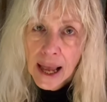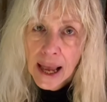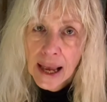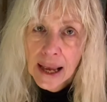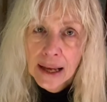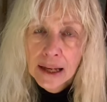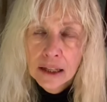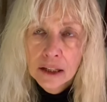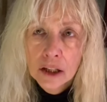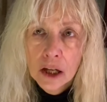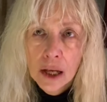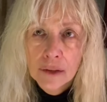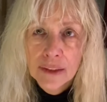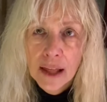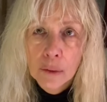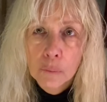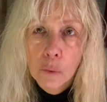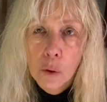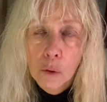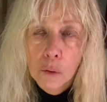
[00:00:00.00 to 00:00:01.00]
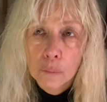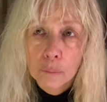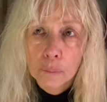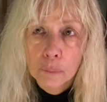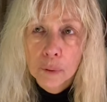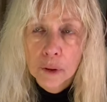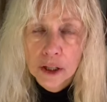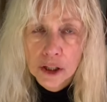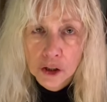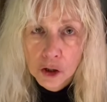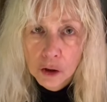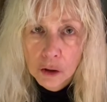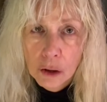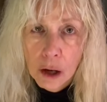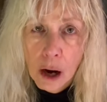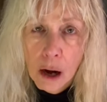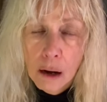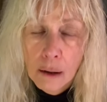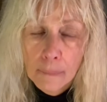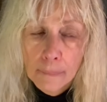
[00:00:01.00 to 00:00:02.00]
and they won't put your
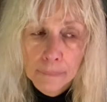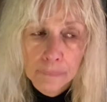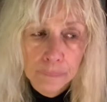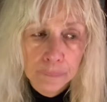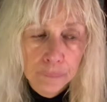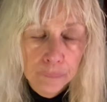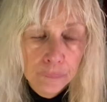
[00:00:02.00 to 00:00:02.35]
um,